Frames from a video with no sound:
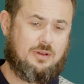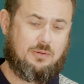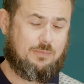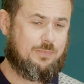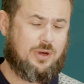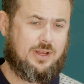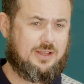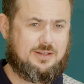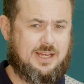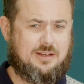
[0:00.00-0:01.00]
Boiling
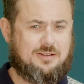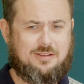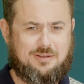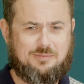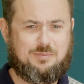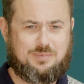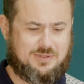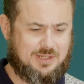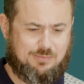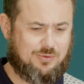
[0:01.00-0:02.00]
it down to the
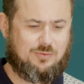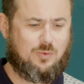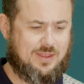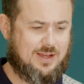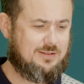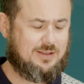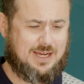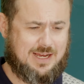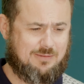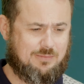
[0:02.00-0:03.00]
simple weather,
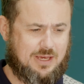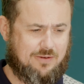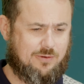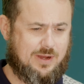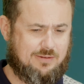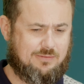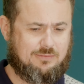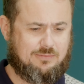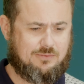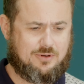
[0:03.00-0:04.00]

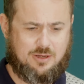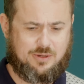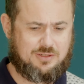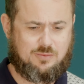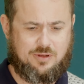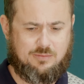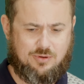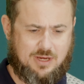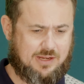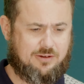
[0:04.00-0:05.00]
growers want
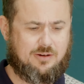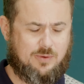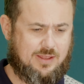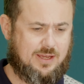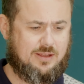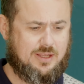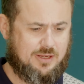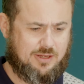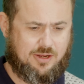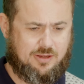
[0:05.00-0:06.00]
more accurate weather.
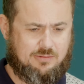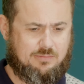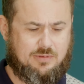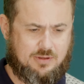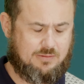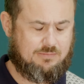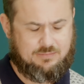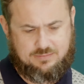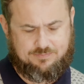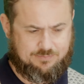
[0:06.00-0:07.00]
You know, the
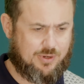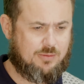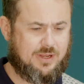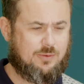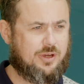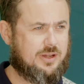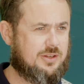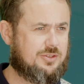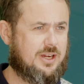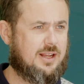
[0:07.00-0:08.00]
bomb network in
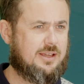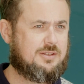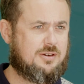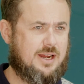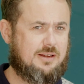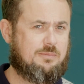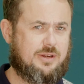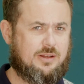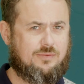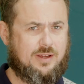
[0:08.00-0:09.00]
Australia is great,
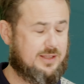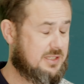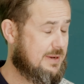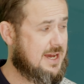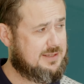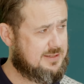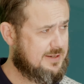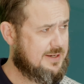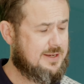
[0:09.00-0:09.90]
but it's fairly sparse.